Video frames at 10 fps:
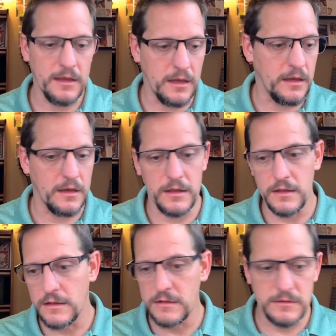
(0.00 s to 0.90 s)

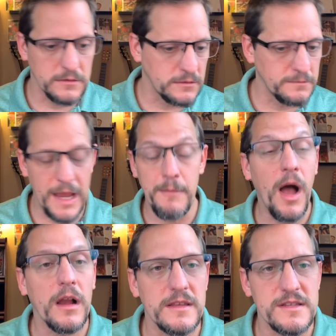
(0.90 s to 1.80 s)
my
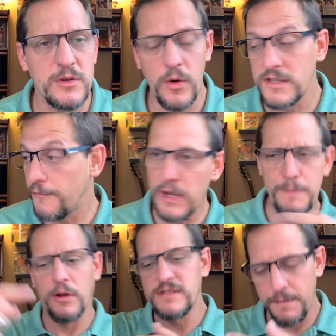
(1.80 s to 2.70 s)
monk is going to flip
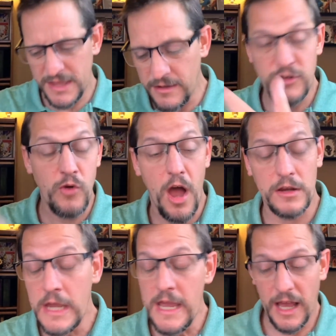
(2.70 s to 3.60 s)
on top of this rock,